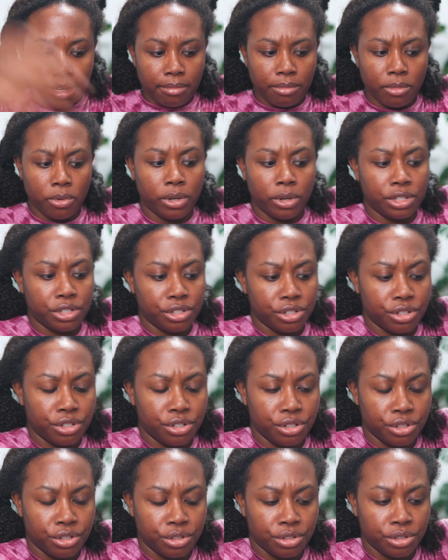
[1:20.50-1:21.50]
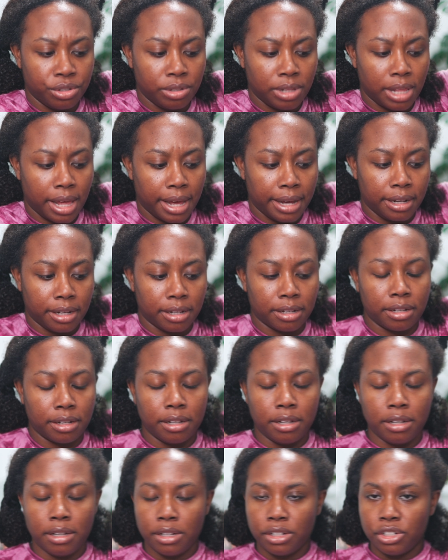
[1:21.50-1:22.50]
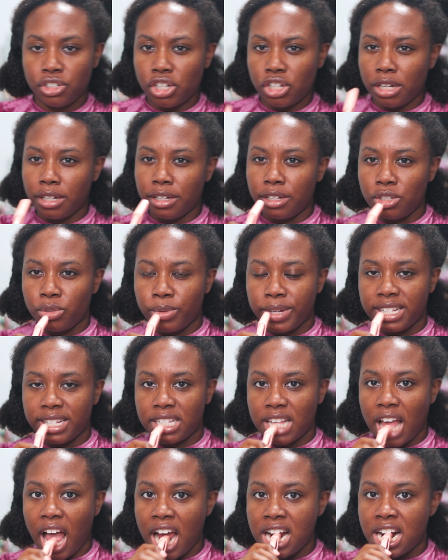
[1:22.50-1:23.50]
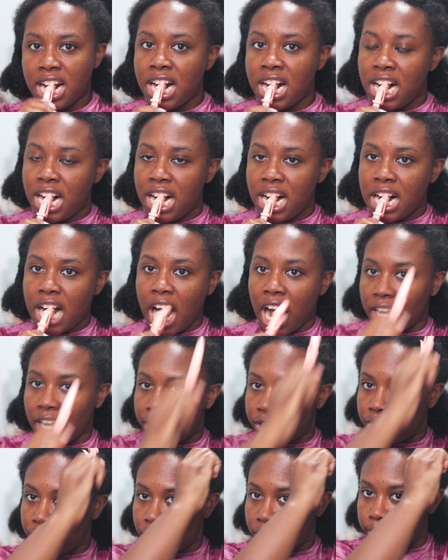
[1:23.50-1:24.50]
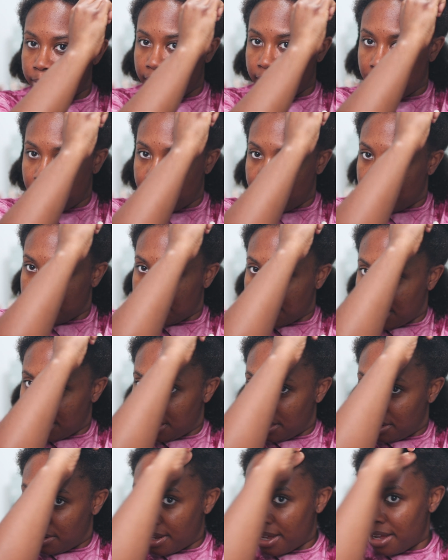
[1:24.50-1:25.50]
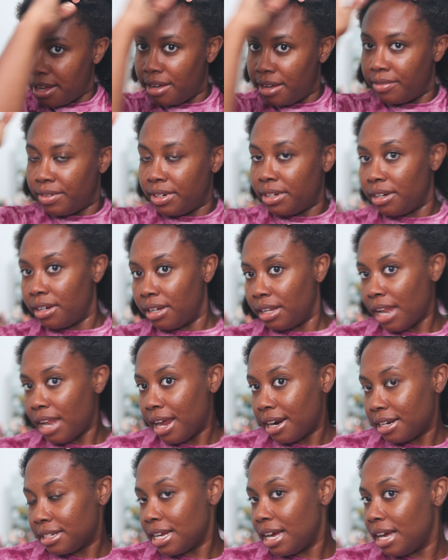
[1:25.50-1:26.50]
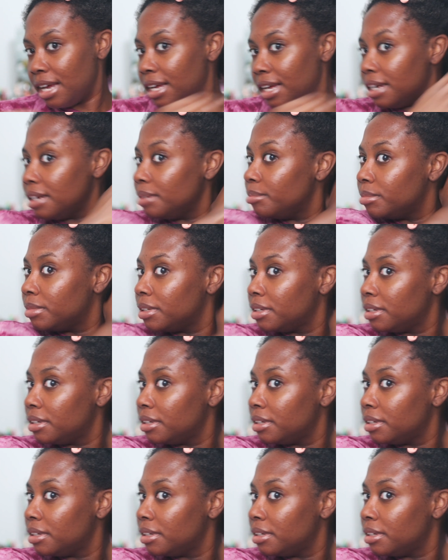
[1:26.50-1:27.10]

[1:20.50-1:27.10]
I'm going to do like chunky twist just because I don't have a lot of time.